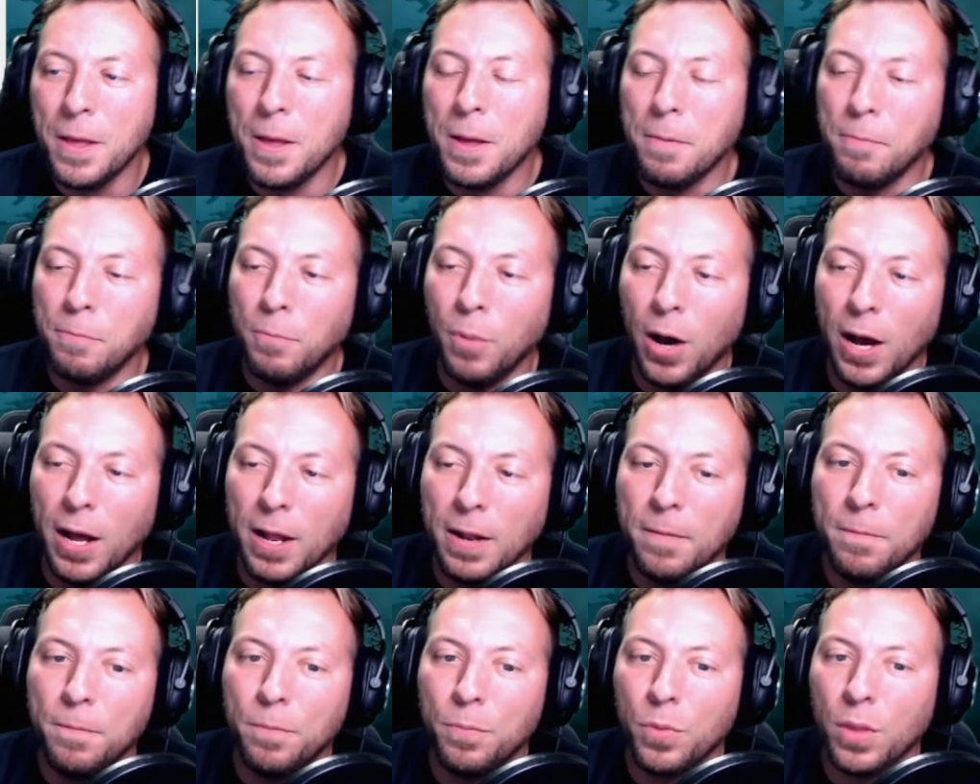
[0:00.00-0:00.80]

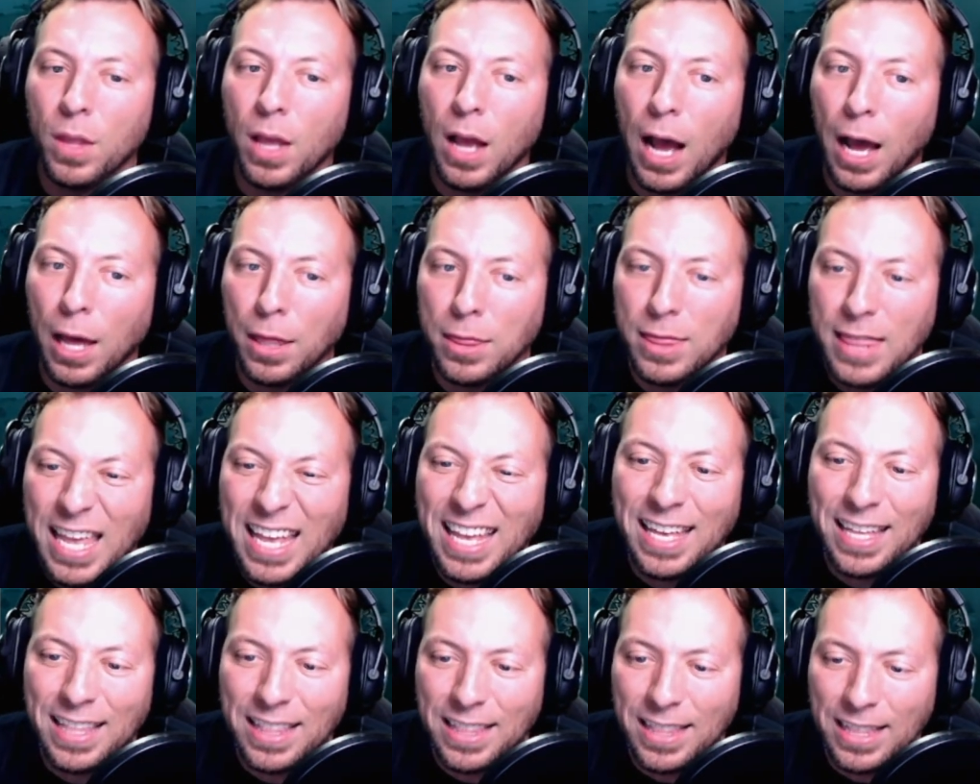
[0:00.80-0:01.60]
But I
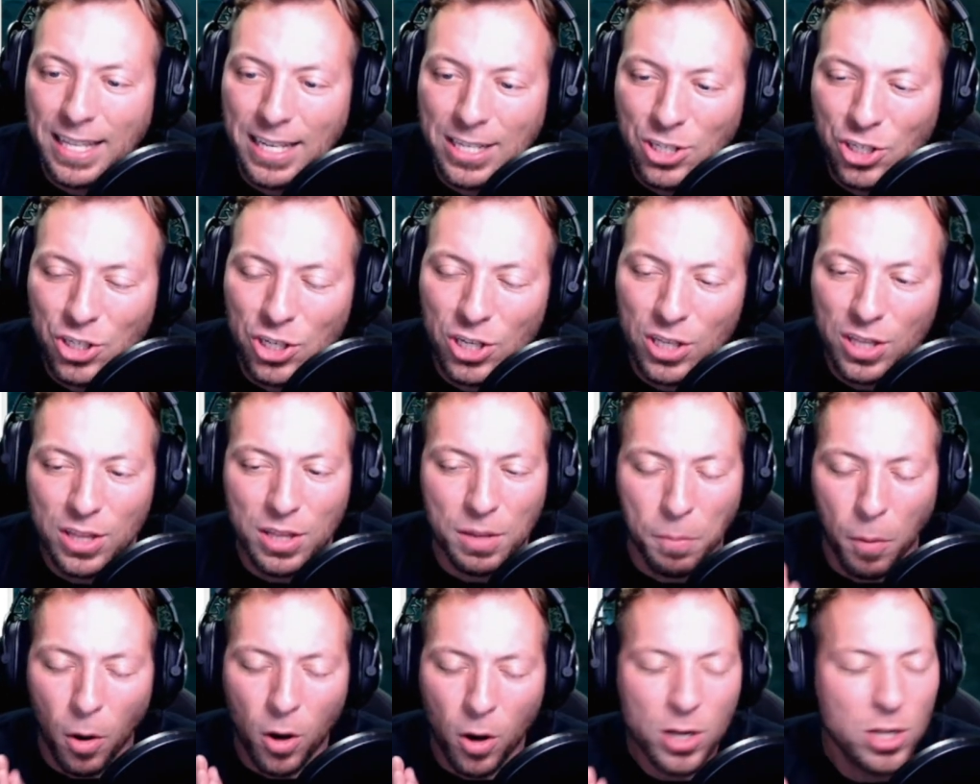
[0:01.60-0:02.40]
think
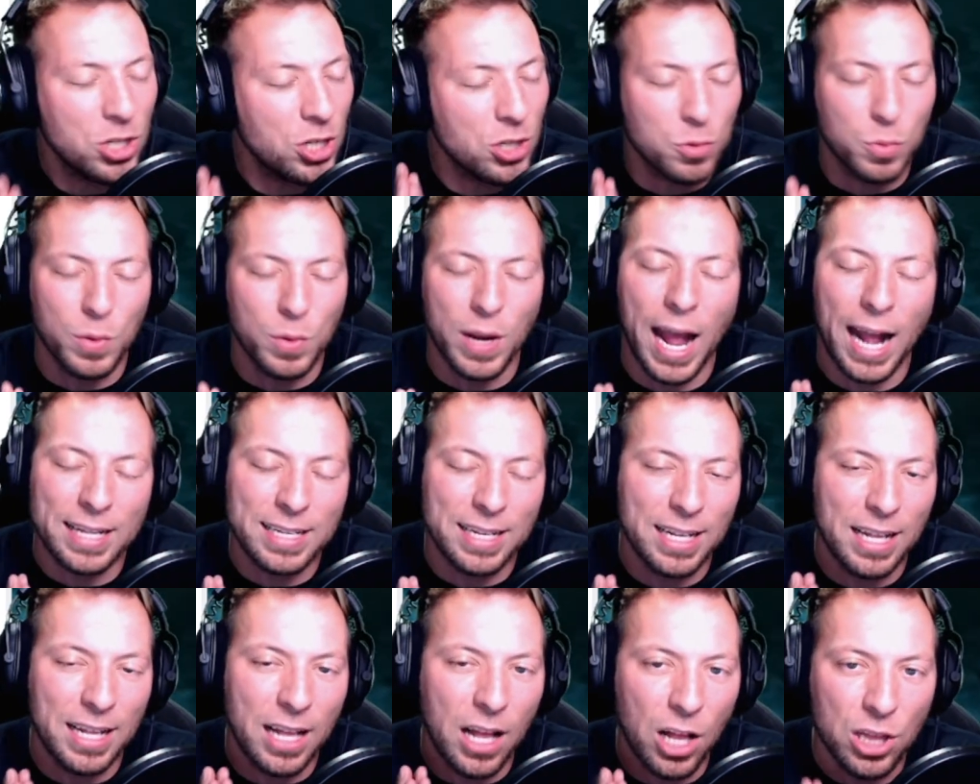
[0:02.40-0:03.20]
the market just
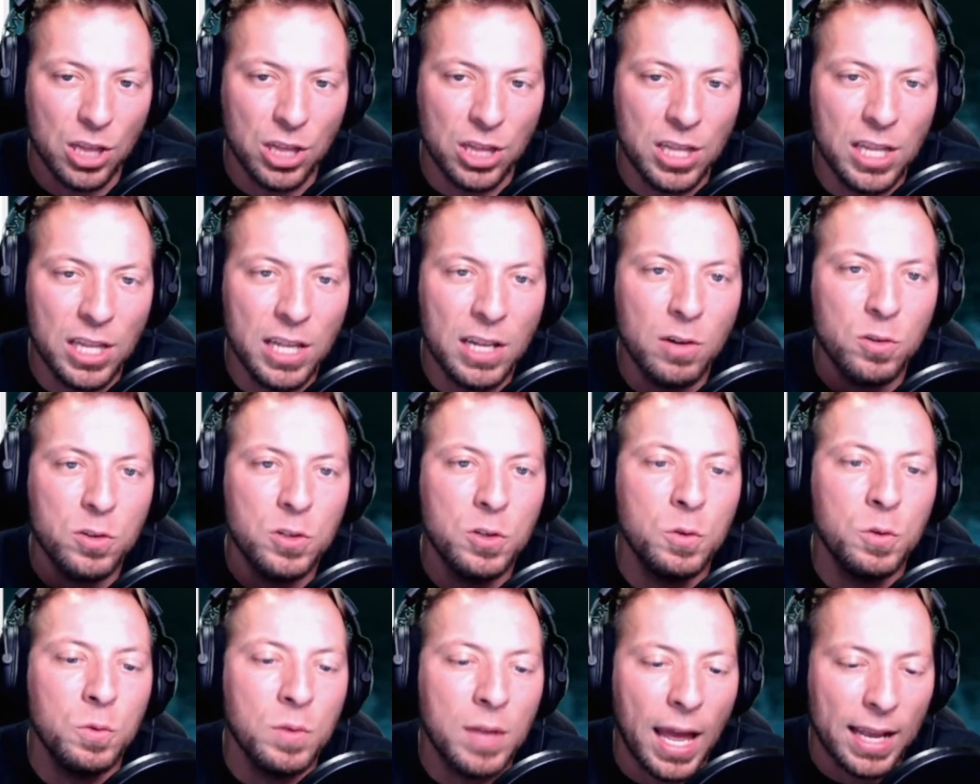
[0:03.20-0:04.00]
reacted a little
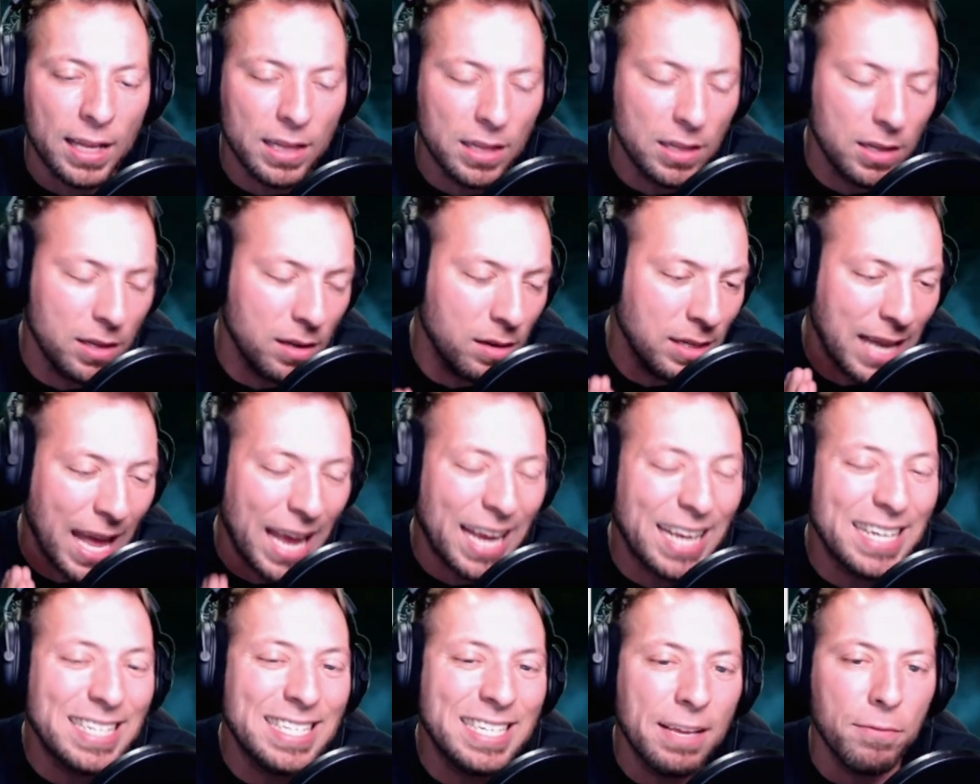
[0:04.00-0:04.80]
too
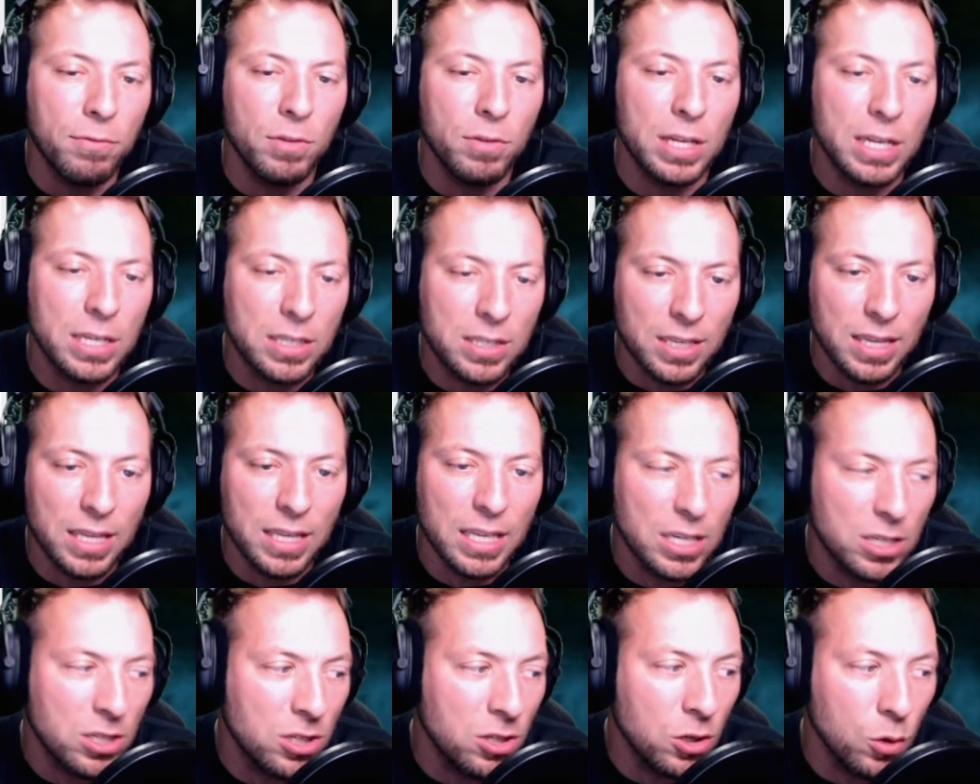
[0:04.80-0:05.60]
negatively to
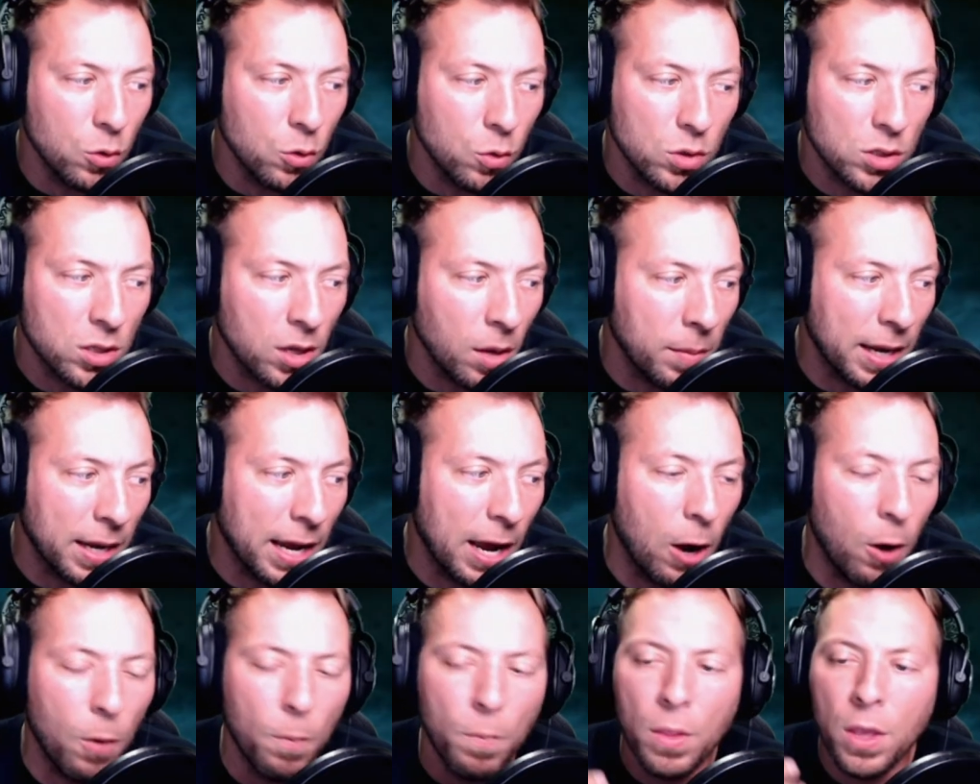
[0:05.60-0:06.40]
this news coming
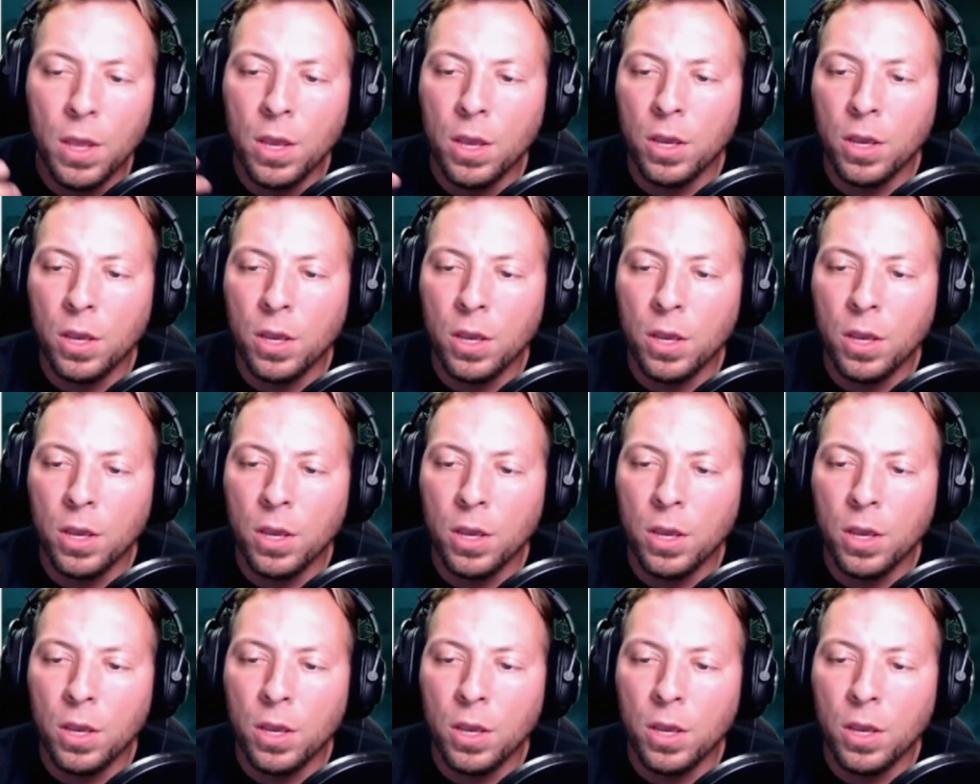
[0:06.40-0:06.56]
out.